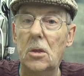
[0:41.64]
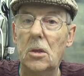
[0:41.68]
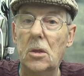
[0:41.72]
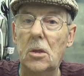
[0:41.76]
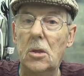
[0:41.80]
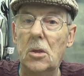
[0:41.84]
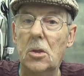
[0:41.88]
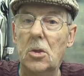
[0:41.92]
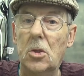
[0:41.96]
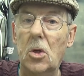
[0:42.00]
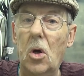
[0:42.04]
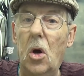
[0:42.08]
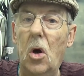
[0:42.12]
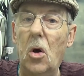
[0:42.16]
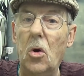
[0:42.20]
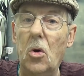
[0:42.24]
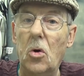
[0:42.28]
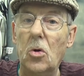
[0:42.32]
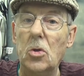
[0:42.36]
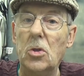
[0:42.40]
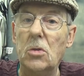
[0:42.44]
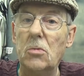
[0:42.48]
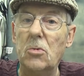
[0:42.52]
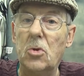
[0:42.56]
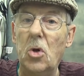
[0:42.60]
So I've got
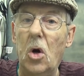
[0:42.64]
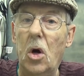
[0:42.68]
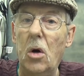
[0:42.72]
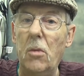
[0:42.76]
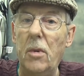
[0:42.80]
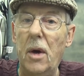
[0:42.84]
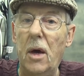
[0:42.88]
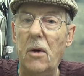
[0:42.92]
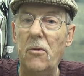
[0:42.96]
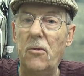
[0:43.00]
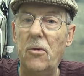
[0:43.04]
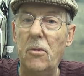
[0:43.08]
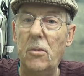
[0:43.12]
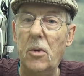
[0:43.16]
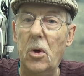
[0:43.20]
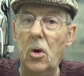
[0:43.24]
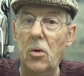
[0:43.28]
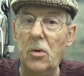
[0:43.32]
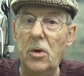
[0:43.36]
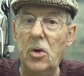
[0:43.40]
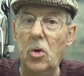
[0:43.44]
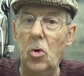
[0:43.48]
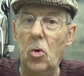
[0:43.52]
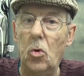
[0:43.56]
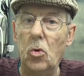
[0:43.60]
some time out from her
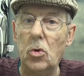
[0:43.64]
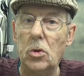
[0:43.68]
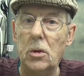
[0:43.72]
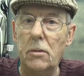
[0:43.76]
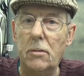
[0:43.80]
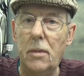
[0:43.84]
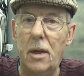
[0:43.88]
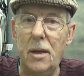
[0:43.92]
indoors.